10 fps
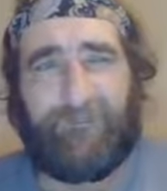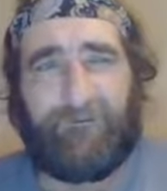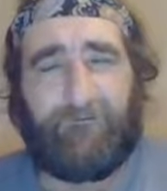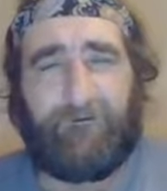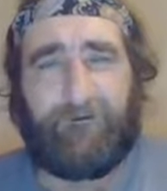
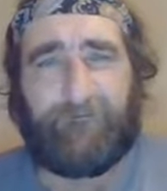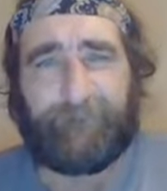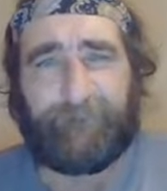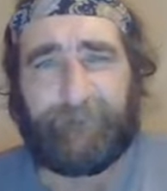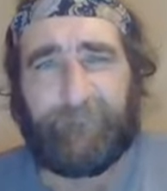Well,
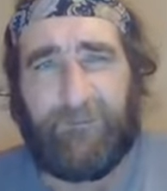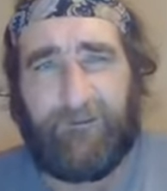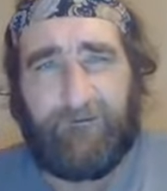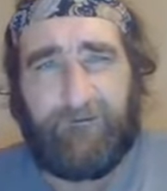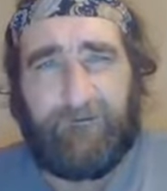
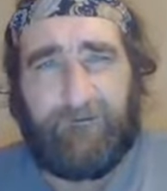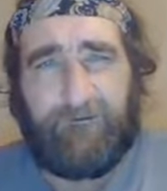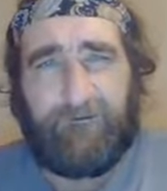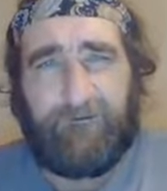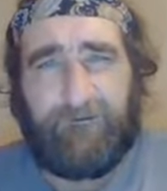
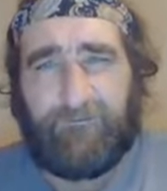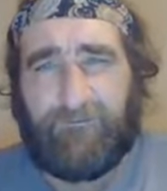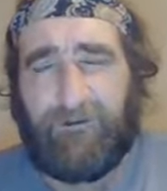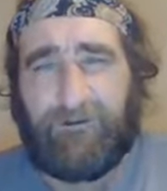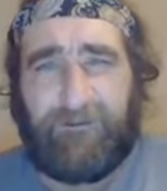I'll
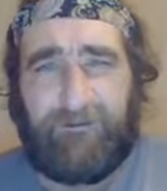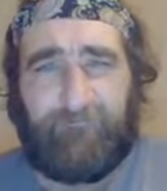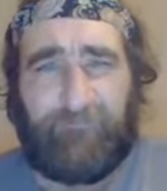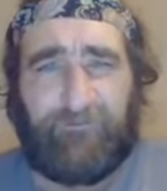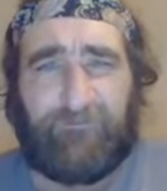try to keep
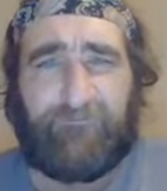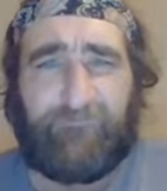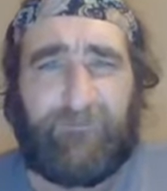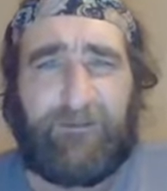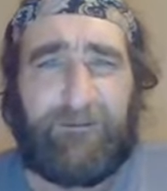this
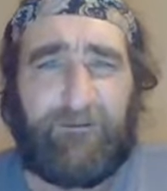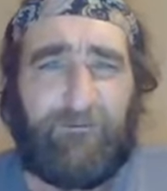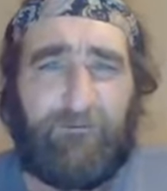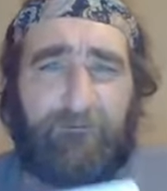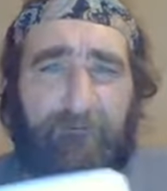video